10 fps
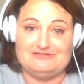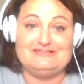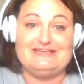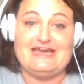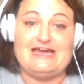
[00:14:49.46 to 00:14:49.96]

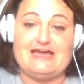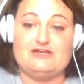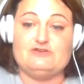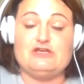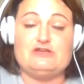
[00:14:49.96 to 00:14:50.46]
Yeah,
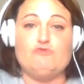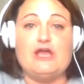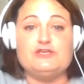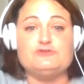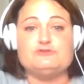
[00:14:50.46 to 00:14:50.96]
and
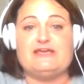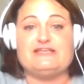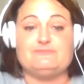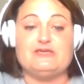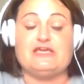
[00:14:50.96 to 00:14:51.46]
what you do
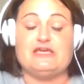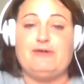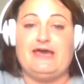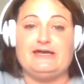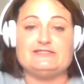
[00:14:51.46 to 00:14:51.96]
makes a big
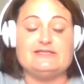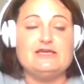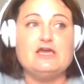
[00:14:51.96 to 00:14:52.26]
impact.